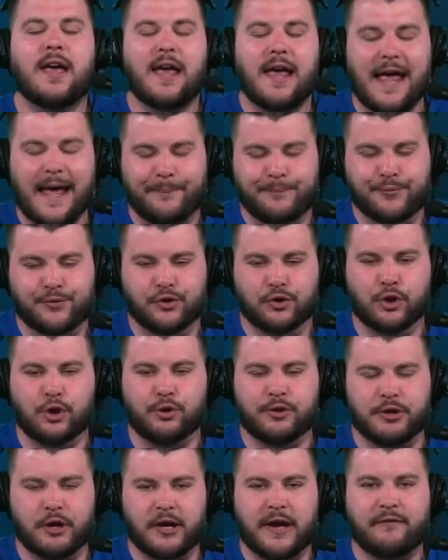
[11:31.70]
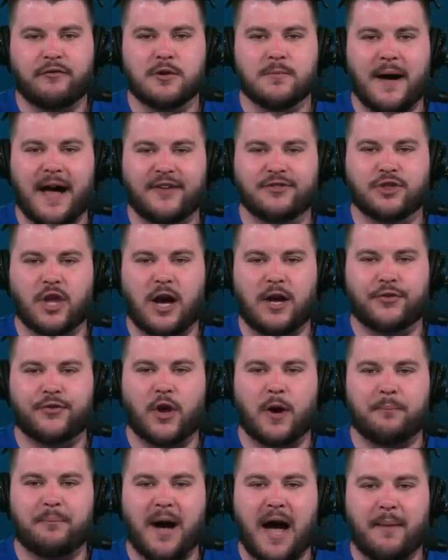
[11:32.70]
Absolutely. I'll give you my thoughts
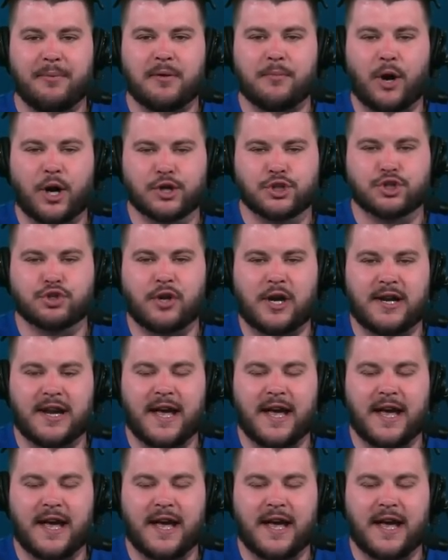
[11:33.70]
on Bobby Marks' trade